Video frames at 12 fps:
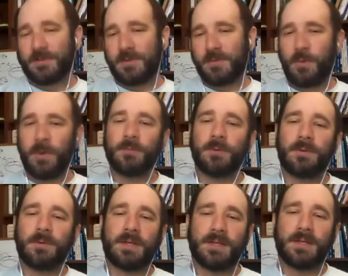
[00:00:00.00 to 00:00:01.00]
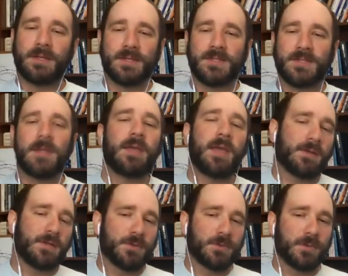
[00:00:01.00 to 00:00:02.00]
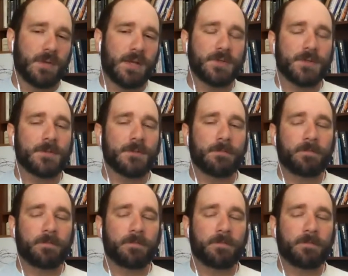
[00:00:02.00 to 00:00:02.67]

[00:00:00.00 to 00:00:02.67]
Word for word: of court rulings that say you can't teach creationism.